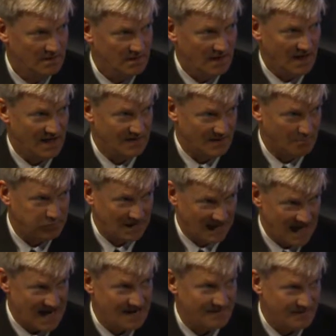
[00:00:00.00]
and the
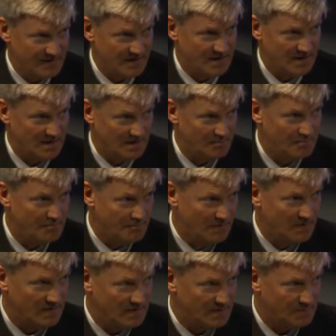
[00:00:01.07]
PLAF, the
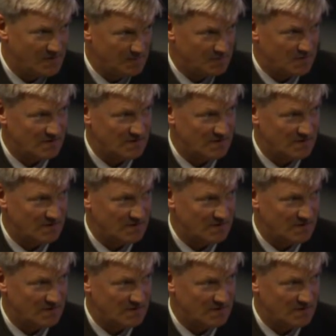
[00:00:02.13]
People's